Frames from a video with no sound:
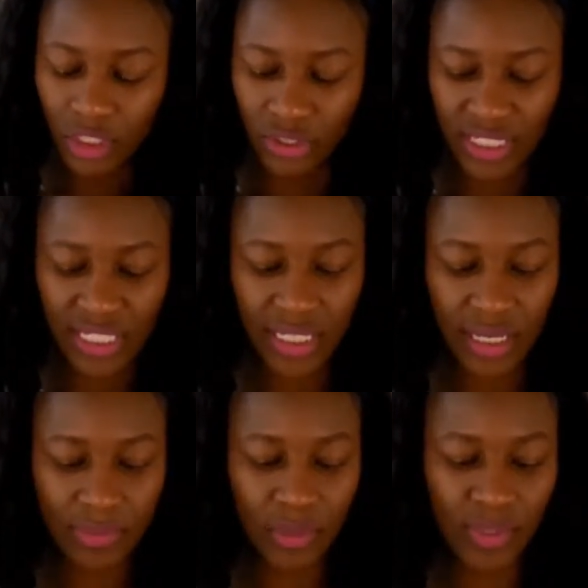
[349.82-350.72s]
You can see it
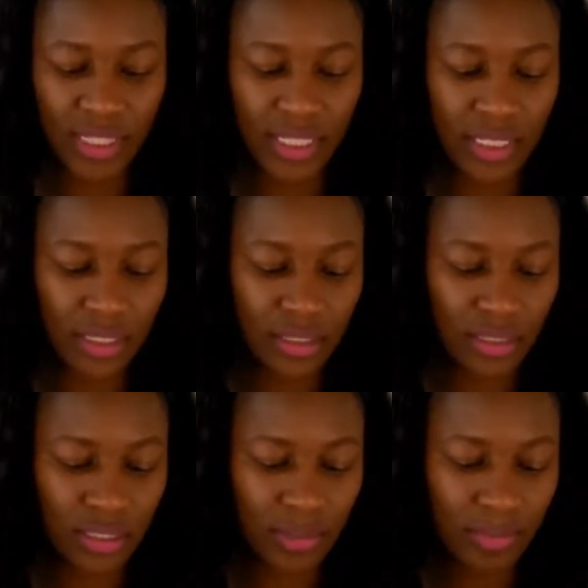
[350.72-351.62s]
comes with
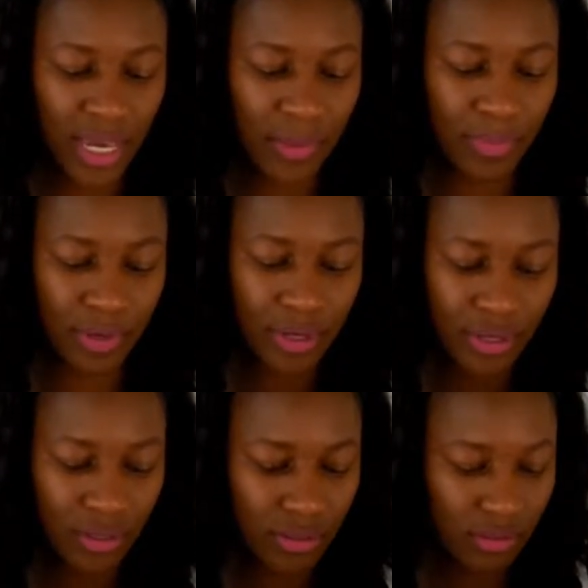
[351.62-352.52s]
this
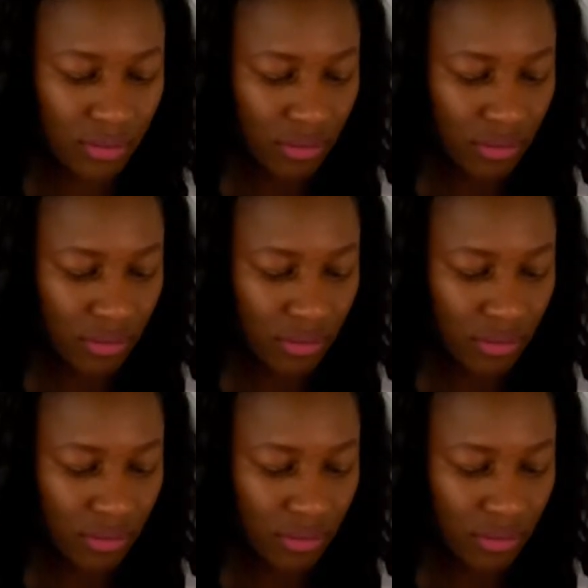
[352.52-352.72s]
paper.